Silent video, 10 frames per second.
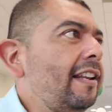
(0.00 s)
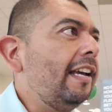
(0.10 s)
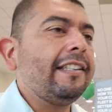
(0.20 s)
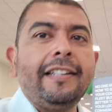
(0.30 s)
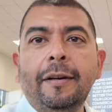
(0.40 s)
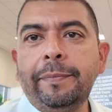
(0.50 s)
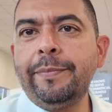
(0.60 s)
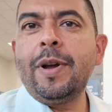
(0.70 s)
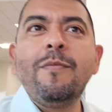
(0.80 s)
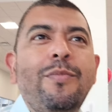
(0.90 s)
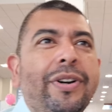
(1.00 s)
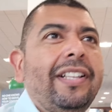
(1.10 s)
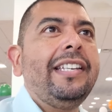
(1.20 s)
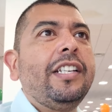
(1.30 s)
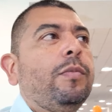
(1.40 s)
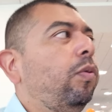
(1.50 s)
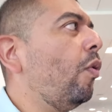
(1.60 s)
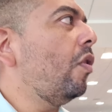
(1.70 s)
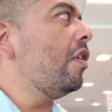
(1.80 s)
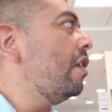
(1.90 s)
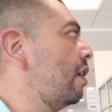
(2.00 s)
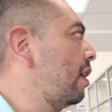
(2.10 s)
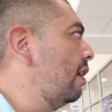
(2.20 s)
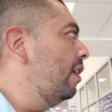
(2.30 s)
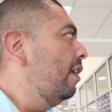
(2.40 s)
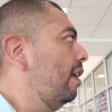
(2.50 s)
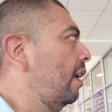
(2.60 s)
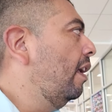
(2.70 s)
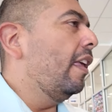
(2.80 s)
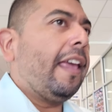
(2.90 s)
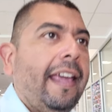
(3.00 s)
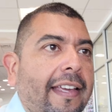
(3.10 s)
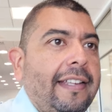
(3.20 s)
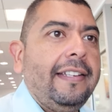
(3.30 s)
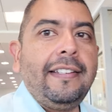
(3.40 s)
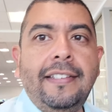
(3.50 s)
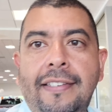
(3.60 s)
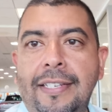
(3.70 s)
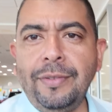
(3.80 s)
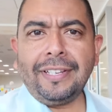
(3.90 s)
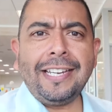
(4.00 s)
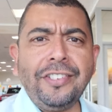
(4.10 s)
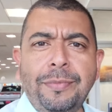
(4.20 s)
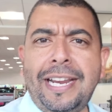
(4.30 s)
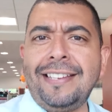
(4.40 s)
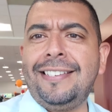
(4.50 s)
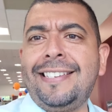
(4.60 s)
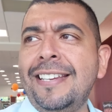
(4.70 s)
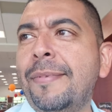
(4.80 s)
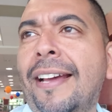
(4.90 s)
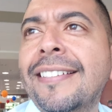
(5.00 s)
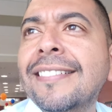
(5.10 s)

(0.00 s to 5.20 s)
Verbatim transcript: Next up, bring the Explorer and see what the customer has to say about